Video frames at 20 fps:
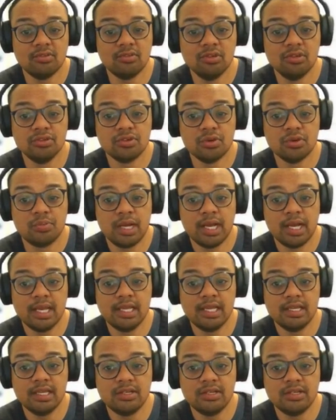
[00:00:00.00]
use your
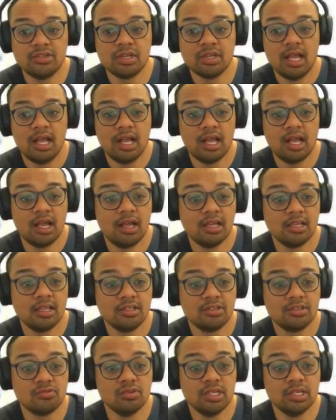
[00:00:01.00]
page.
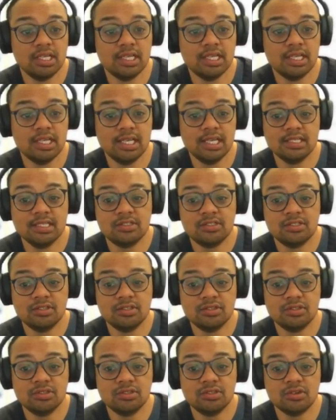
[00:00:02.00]
It's really easy to
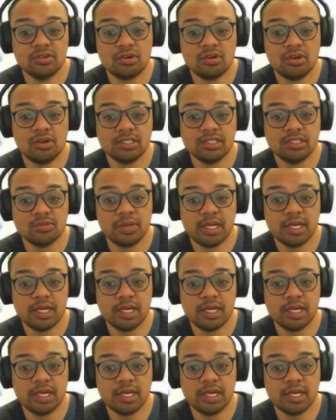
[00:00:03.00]
use your content